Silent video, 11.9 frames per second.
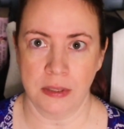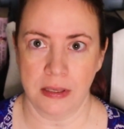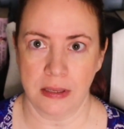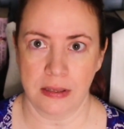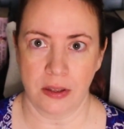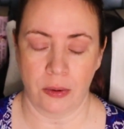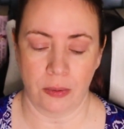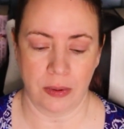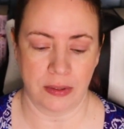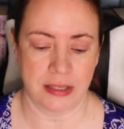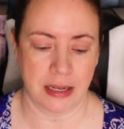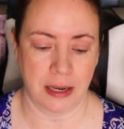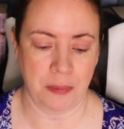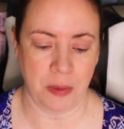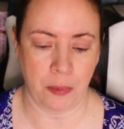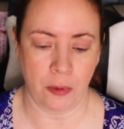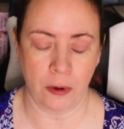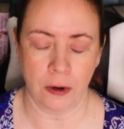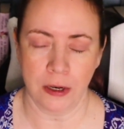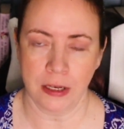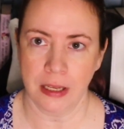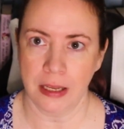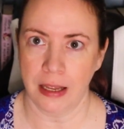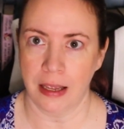So we'll set up the board
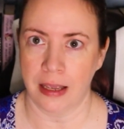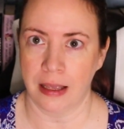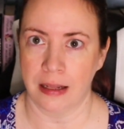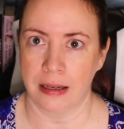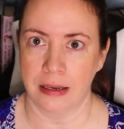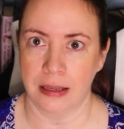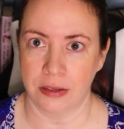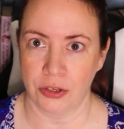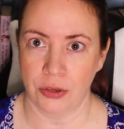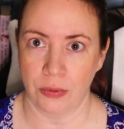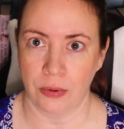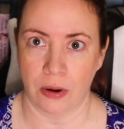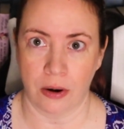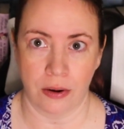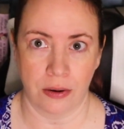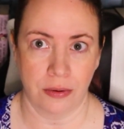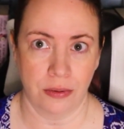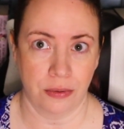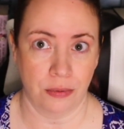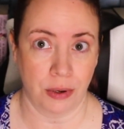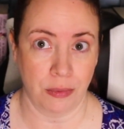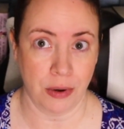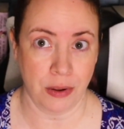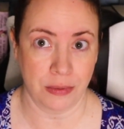and get to our three
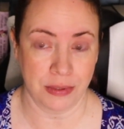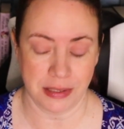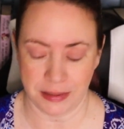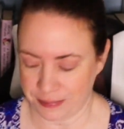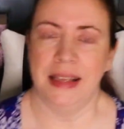rolls.